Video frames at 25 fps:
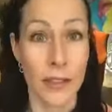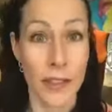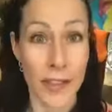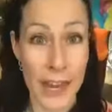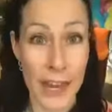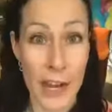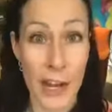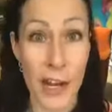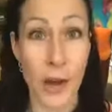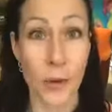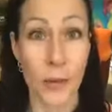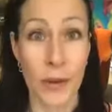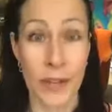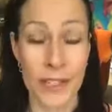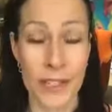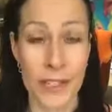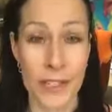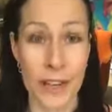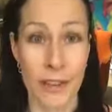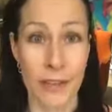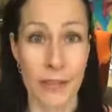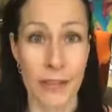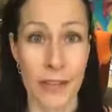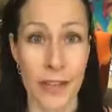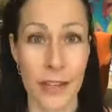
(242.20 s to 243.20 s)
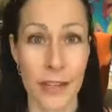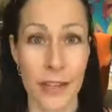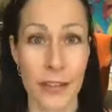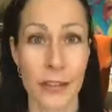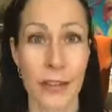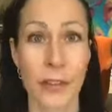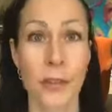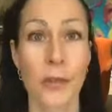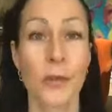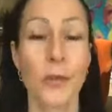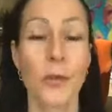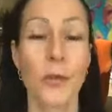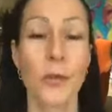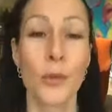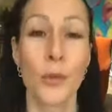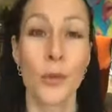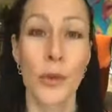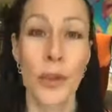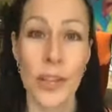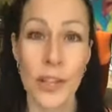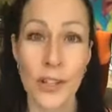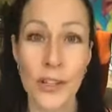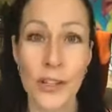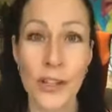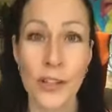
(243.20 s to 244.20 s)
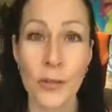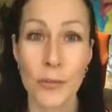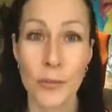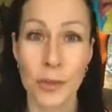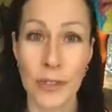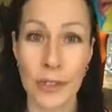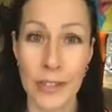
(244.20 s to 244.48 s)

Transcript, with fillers: they know it's nothing. We should